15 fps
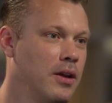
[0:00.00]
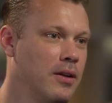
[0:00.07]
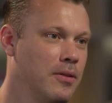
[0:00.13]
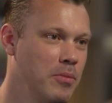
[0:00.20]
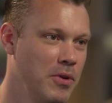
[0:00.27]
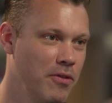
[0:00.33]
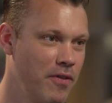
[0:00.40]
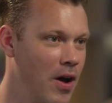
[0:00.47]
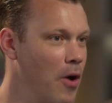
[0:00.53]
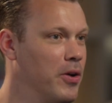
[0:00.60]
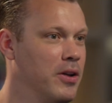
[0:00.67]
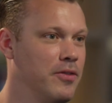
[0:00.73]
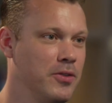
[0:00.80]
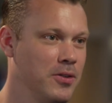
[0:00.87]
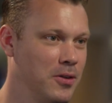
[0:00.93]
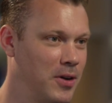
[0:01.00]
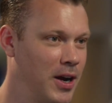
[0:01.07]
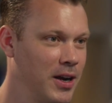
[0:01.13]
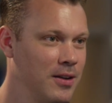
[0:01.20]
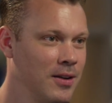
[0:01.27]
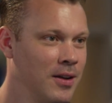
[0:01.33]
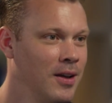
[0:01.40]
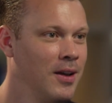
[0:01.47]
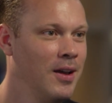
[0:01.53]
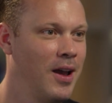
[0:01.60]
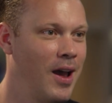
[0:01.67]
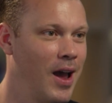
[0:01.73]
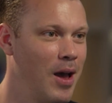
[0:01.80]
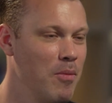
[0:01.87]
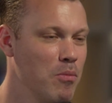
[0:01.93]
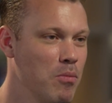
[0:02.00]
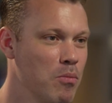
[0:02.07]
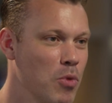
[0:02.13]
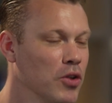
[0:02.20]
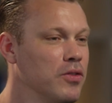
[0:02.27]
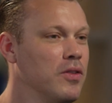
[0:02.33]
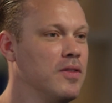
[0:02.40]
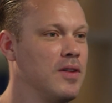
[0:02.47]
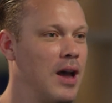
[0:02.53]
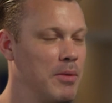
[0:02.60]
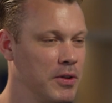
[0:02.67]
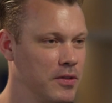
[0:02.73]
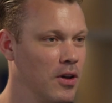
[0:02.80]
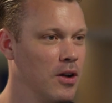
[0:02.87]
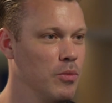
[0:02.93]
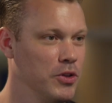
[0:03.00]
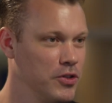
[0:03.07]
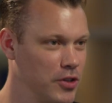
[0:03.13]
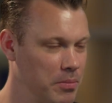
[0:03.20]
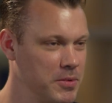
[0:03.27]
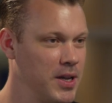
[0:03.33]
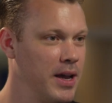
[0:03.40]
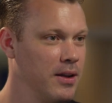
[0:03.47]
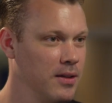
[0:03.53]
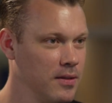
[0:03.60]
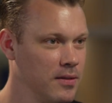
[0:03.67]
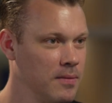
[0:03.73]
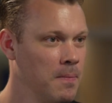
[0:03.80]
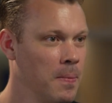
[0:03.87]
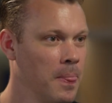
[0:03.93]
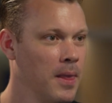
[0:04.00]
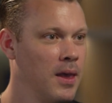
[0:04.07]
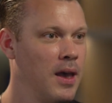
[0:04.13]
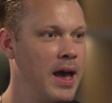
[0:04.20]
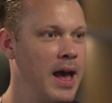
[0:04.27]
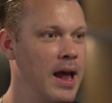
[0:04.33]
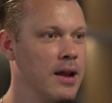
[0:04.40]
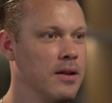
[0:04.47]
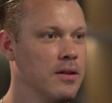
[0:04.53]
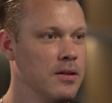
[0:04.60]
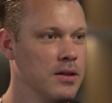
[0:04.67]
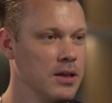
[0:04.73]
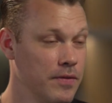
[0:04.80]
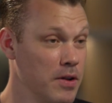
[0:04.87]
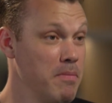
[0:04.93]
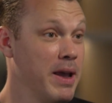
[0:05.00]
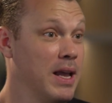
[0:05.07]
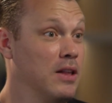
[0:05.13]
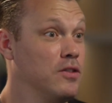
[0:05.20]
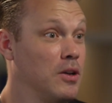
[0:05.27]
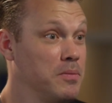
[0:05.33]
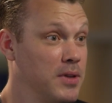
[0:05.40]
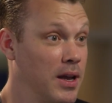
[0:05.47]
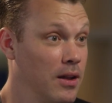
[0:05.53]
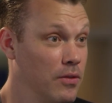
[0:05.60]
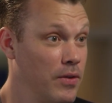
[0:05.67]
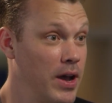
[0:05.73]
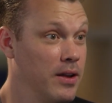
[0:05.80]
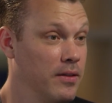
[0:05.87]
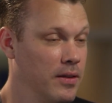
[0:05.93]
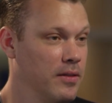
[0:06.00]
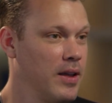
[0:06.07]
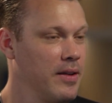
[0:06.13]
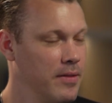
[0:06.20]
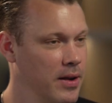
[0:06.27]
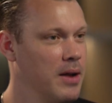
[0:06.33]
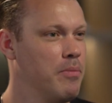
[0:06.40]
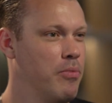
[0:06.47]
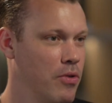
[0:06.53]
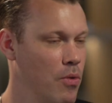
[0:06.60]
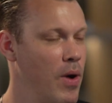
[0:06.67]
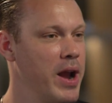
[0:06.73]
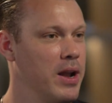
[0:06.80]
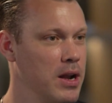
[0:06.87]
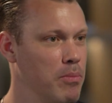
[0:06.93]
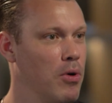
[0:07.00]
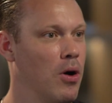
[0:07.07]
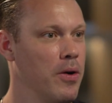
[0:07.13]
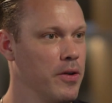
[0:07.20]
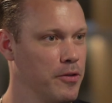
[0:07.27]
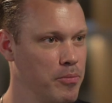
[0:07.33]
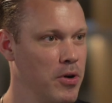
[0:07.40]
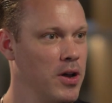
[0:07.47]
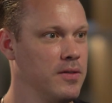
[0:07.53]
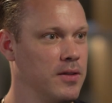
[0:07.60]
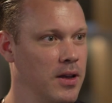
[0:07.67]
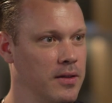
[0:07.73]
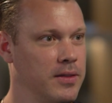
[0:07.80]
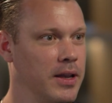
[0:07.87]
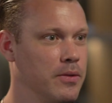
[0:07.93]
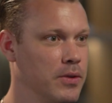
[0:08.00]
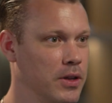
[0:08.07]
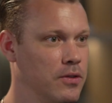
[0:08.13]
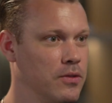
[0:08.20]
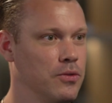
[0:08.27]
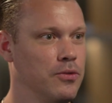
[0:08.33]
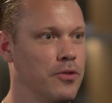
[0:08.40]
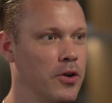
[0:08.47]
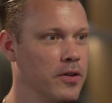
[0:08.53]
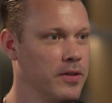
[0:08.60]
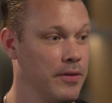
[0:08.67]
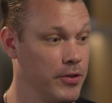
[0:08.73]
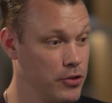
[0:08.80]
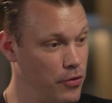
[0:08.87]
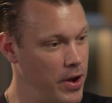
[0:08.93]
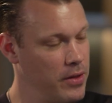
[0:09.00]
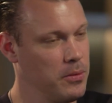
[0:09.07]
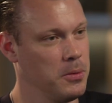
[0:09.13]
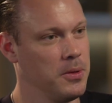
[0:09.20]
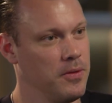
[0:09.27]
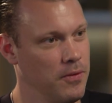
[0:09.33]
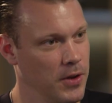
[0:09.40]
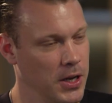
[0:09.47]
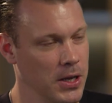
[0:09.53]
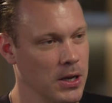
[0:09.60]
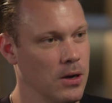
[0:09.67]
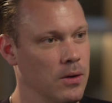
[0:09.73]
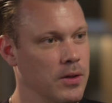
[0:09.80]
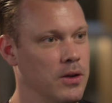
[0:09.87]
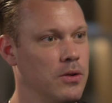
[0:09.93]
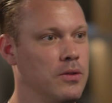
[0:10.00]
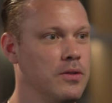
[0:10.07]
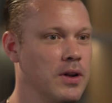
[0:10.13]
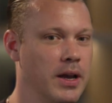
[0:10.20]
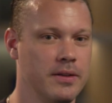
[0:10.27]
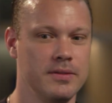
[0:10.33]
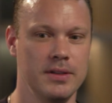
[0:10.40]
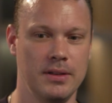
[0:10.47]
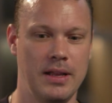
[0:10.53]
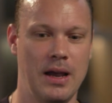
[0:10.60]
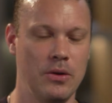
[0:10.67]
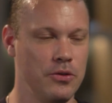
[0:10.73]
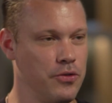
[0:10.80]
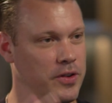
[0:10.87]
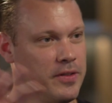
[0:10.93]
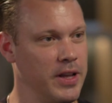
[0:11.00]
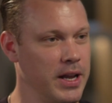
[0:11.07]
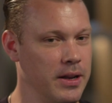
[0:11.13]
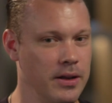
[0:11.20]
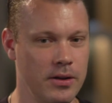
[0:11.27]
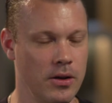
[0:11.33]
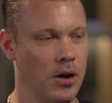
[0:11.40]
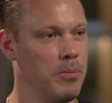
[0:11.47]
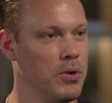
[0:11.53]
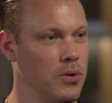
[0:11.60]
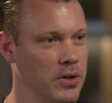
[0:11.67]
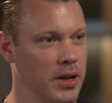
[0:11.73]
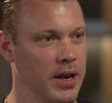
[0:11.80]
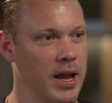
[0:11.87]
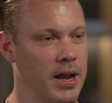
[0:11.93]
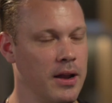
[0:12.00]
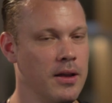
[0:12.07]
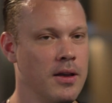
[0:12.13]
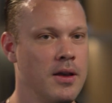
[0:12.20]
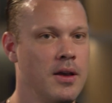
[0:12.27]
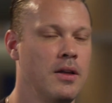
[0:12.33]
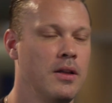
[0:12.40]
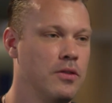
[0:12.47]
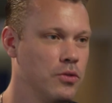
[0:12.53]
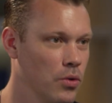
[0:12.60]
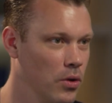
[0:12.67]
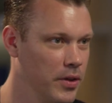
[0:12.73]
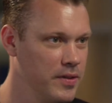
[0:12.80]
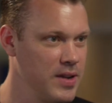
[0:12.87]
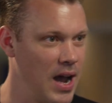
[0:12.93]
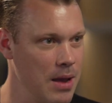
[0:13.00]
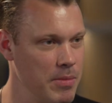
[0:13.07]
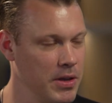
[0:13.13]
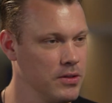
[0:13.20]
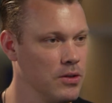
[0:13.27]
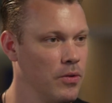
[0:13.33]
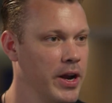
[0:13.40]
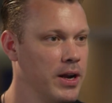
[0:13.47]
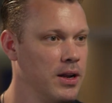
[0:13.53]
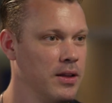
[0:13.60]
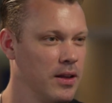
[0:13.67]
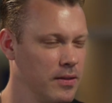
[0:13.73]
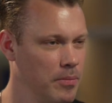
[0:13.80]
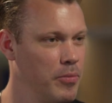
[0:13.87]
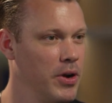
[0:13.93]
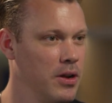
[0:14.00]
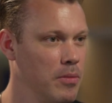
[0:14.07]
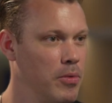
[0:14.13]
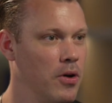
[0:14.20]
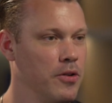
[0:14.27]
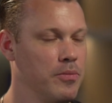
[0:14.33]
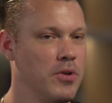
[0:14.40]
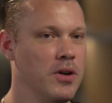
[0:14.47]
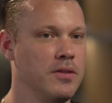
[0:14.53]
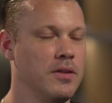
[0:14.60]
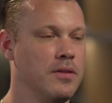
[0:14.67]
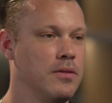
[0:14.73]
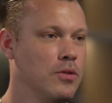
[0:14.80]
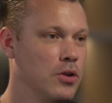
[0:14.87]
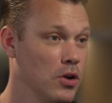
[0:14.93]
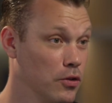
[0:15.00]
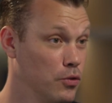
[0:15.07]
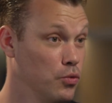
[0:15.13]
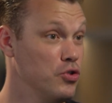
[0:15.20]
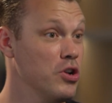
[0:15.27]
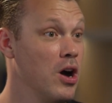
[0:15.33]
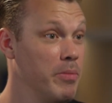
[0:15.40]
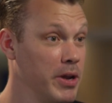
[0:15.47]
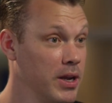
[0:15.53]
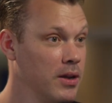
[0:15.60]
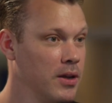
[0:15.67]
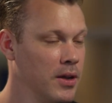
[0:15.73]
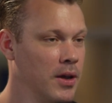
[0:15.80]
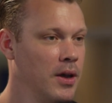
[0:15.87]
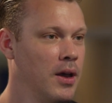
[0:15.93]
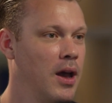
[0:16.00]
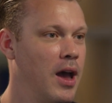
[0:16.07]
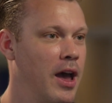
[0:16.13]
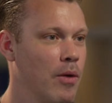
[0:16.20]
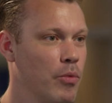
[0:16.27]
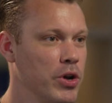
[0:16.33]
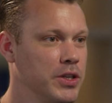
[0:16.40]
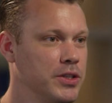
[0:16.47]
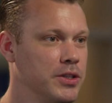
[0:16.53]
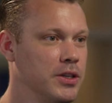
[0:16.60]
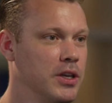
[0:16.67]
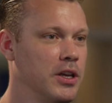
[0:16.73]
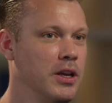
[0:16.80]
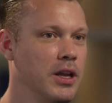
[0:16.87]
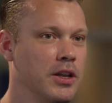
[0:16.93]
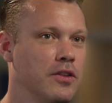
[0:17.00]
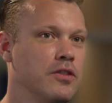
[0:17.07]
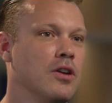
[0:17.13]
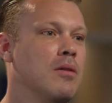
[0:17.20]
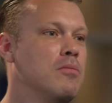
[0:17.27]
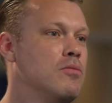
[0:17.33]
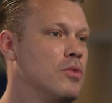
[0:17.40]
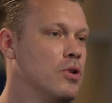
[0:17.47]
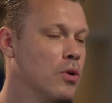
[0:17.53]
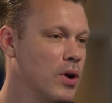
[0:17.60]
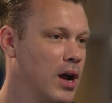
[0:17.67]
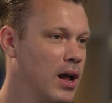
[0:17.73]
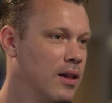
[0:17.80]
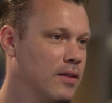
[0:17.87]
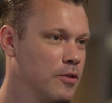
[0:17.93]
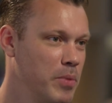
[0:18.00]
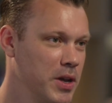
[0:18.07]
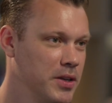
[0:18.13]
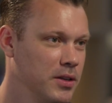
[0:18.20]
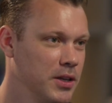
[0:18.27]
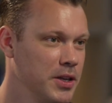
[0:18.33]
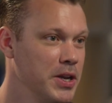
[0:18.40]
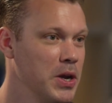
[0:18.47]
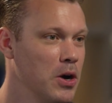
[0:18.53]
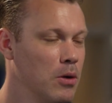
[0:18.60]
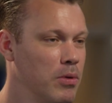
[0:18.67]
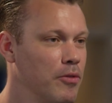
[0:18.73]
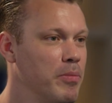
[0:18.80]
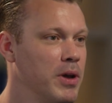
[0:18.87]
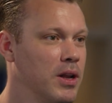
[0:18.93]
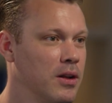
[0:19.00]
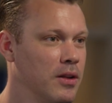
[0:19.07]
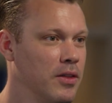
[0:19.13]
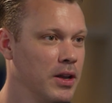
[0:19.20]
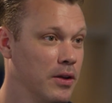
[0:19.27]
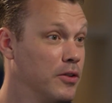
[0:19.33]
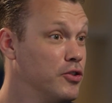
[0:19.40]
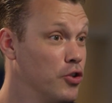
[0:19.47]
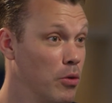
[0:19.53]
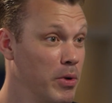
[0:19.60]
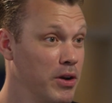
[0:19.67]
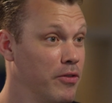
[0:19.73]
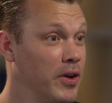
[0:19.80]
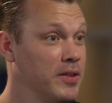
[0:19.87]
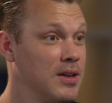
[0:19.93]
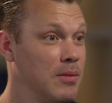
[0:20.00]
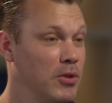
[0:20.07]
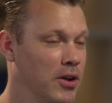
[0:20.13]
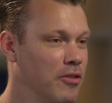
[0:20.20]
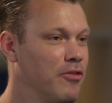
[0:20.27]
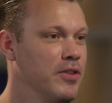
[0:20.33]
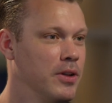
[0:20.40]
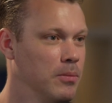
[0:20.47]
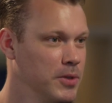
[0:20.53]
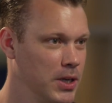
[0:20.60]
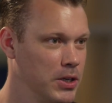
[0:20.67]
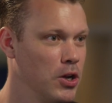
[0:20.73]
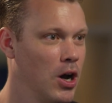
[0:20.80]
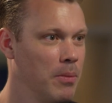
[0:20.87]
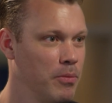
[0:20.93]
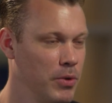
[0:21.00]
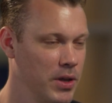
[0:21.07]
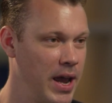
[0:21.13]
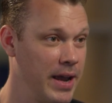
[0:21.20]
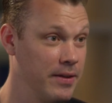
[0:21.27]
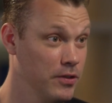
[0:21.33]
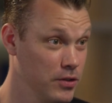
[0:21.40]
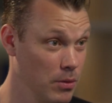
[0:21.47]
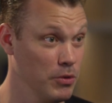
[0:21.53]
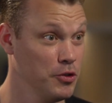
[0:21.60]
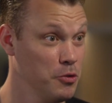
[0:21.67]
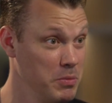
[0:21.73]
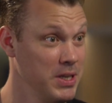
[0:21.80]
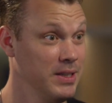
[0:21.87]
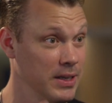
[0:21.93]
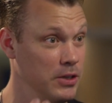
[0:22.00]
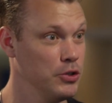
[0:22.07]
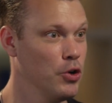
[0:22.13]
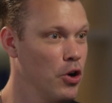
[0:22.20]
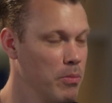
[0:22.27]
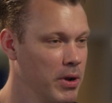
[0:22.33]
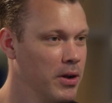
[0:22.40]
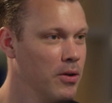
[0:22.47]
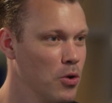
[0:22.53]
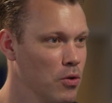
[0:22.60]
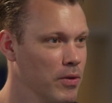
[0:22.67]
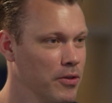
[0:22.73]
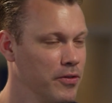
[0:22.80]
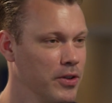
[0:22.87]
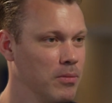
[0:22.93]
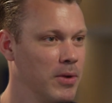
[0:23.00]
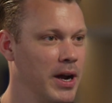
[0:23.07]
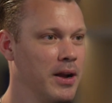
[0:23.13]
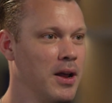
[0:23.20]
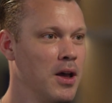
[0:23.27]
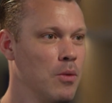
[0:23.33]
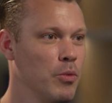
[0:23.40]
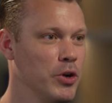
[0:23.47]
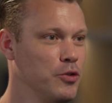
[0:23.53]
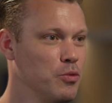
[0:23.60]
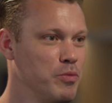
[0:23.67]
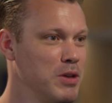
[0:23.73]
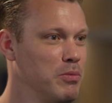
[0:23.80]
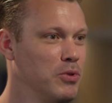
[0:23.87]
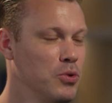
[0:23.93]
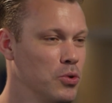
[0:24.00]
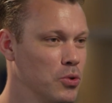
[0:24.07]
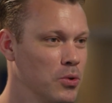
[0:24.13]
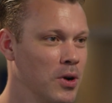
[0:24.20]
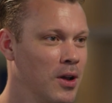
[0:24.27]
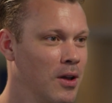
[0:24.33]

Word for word: it's been very difficult, right? Um, most of the time it's done with subtitles. And even making subtitles, right, is, is, actually like a quite laborious process. Like you need to first have a transcript of the video, then you need to like sit down, translate it, upload it again, do all the timings correctly. That's a pretty laborious process. You can also do dubbing, uh, which in some locales, especially in Europe, have been, I think in Germany, for example, a lot of films are dubbed where actually someone speaks in German over the film, right? Which to people who